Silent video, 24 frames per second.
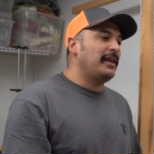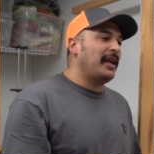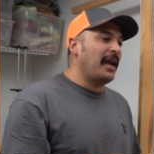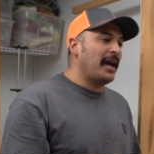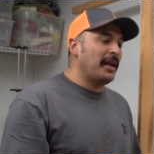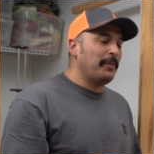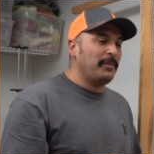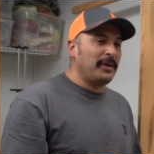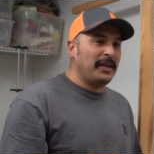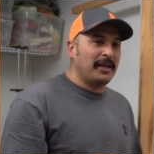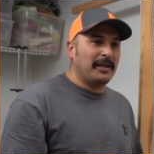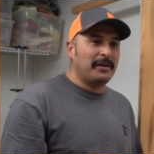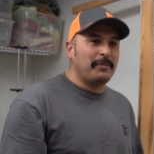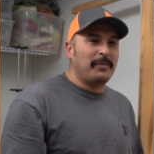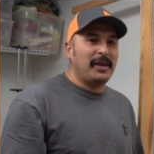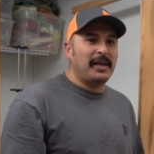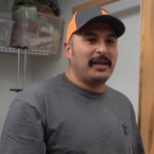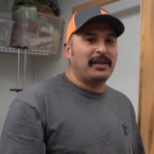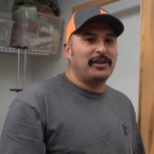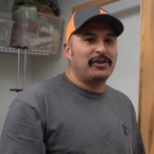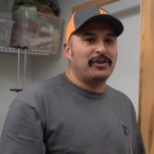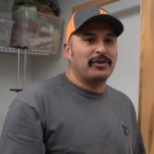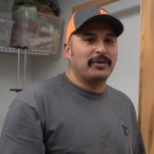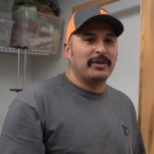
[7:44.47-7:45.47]
you gotta be into
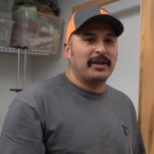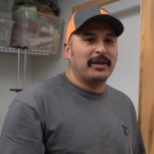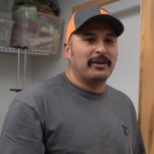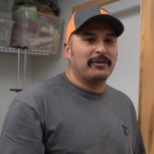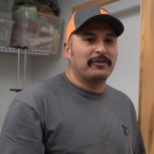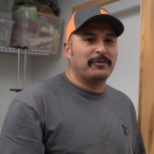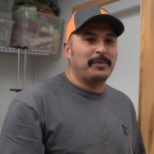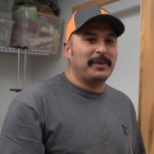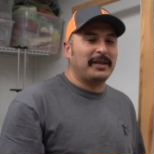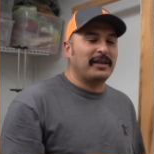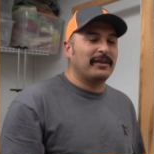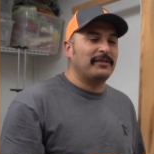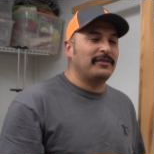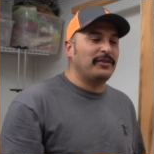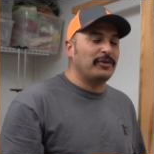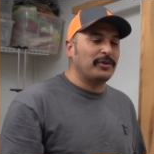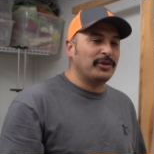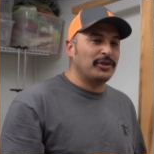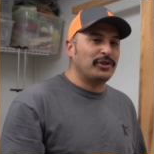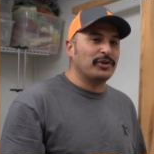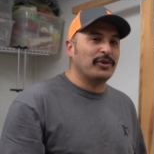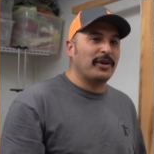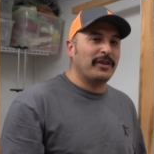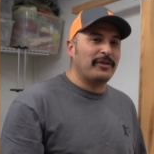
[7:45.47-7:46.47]
making your own arrows because
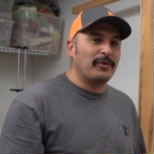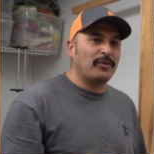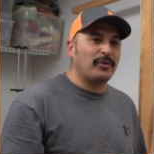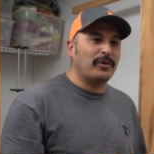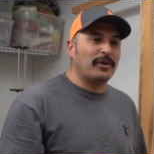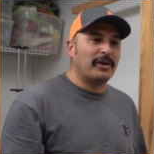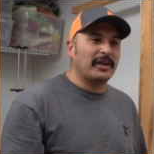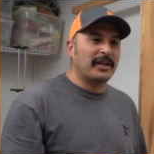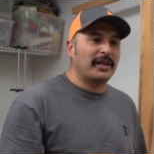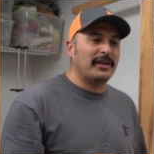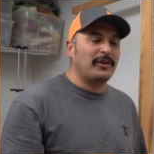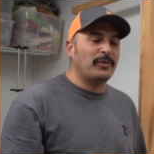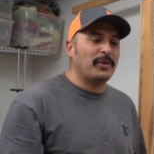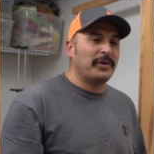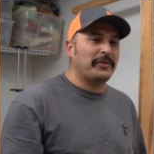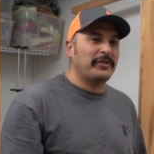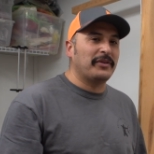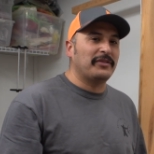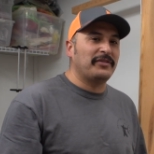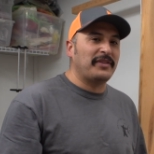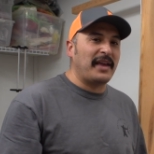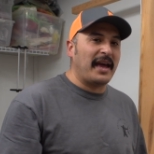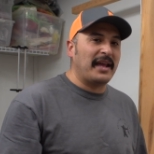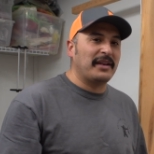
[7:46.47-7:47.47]
you enjoy the work and you
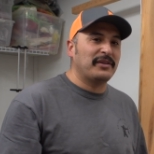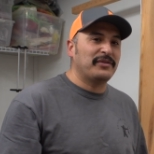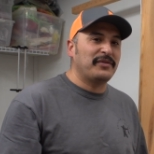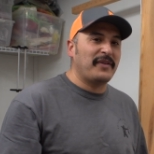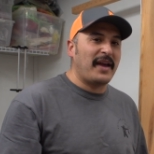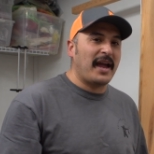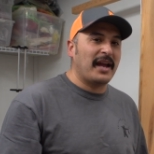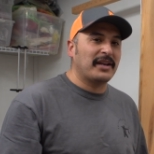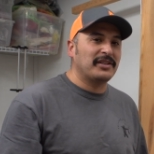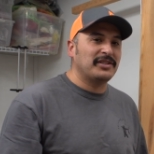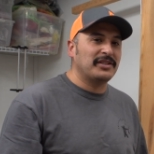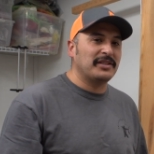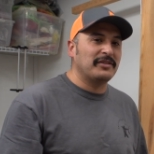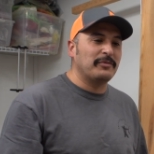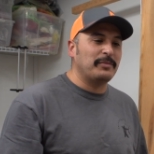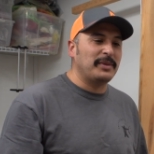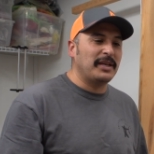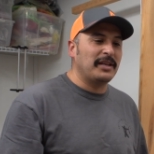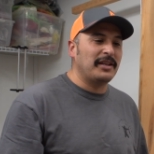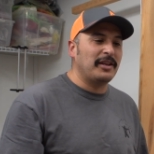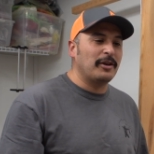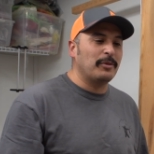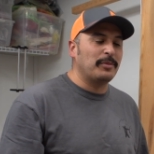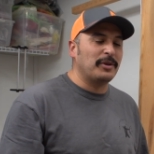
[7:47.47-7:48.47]
want the satisfaction of
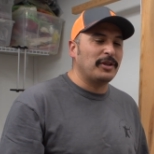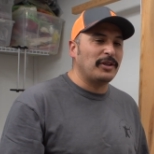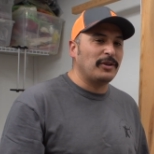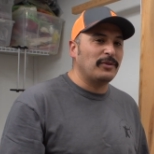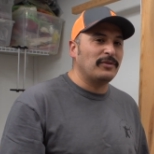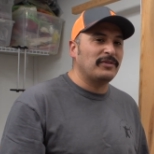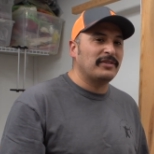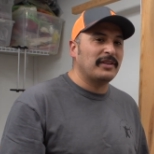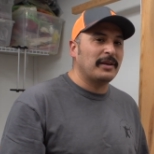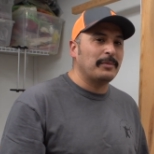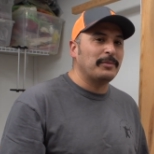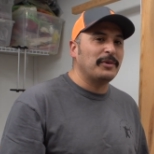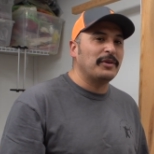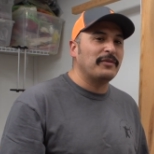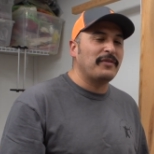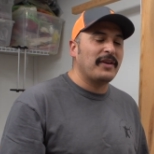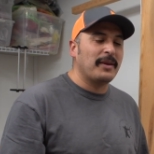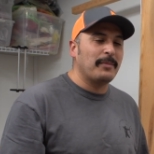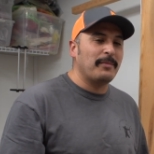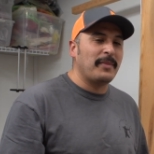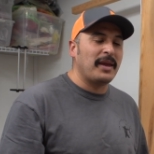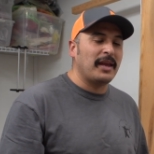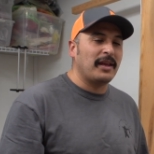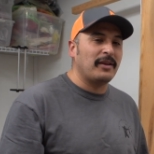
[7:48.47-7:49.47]
being able to use something
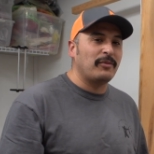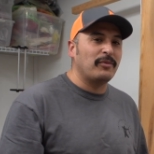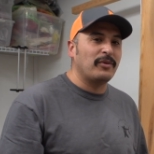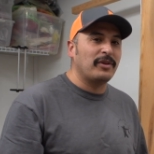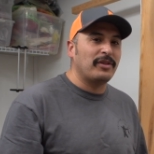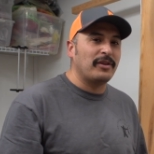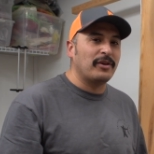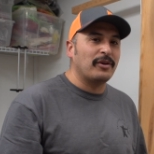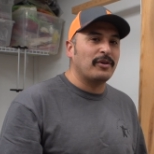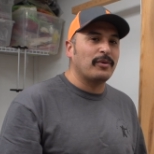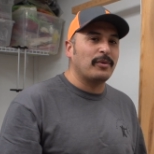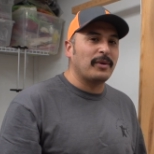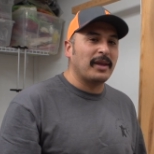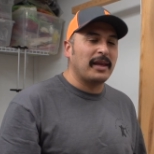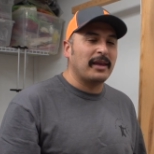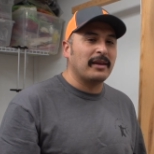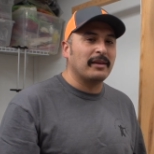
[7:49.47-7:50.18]
you've made with your own